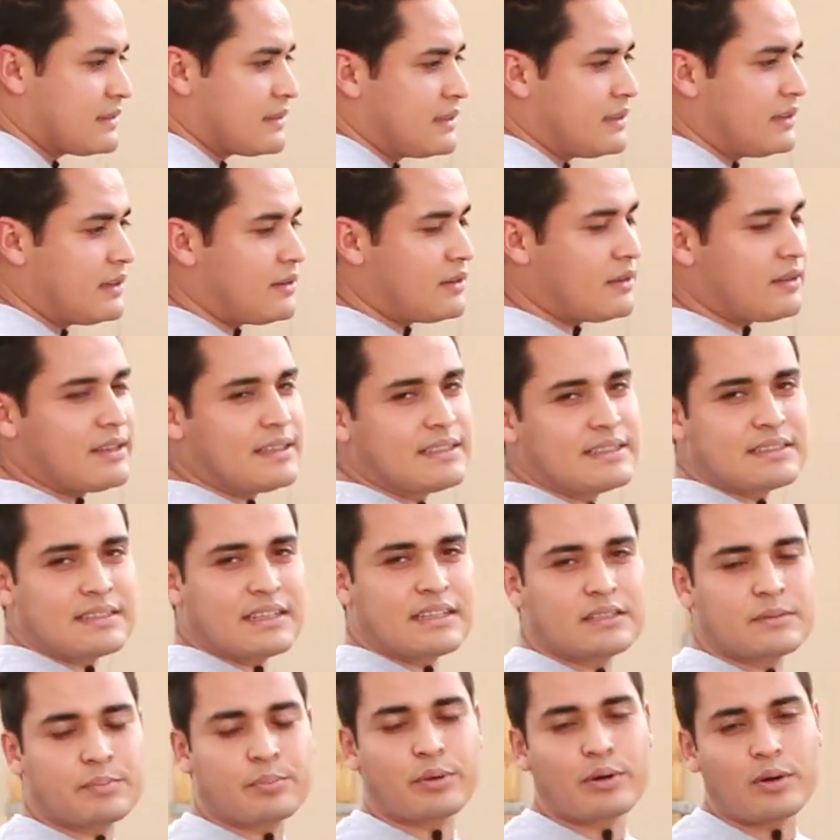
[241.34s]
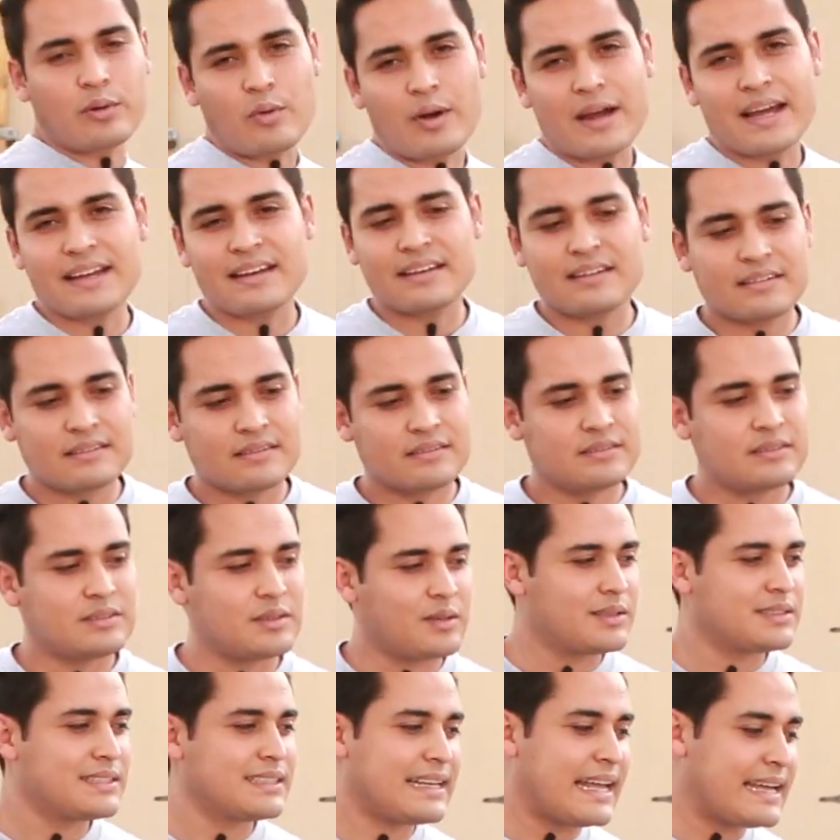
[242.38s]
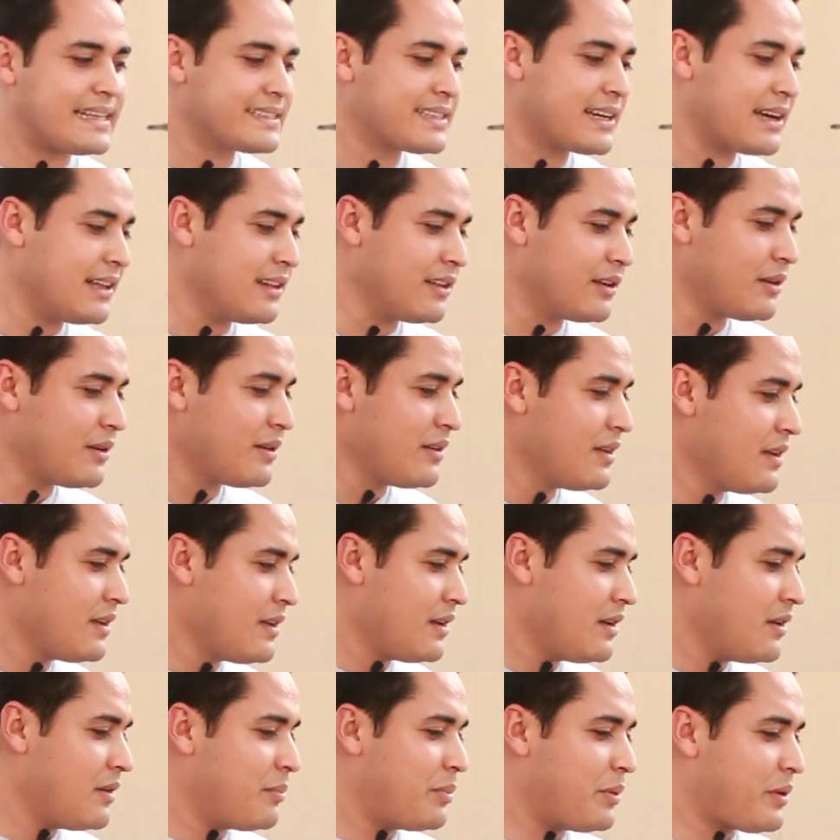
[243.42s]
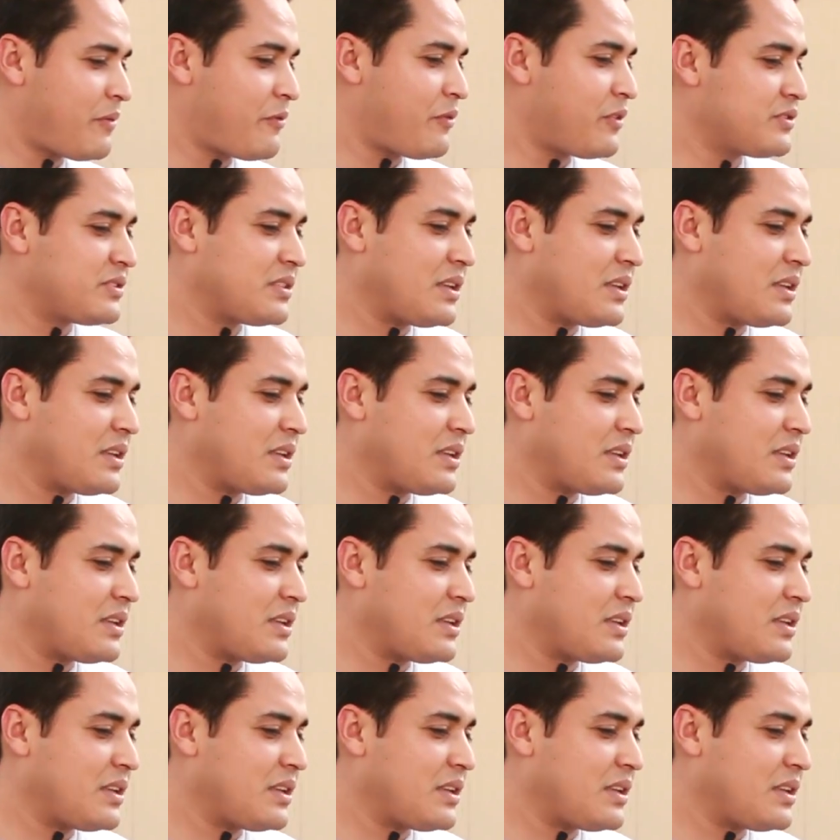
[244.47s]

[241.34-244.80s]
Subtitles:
you know, it's pearl white, so it's a nice color. But for